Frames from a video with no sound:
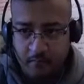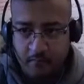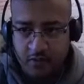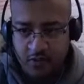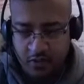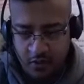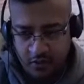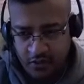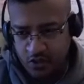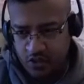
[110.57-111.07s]

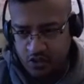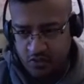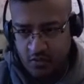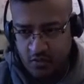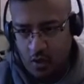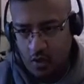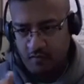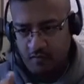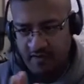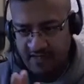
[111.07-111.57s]
So you should
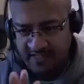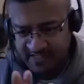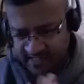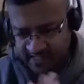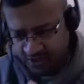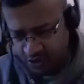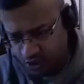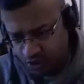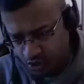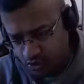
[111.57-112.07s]
always
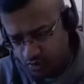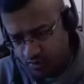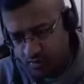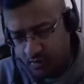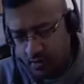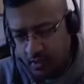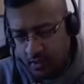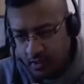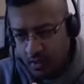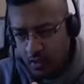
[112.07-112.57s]
ensure
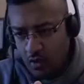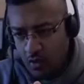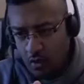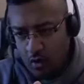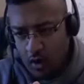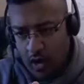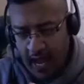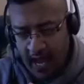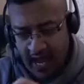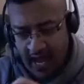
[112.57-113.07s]

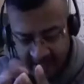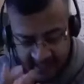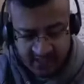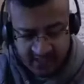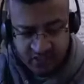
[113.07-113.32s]
and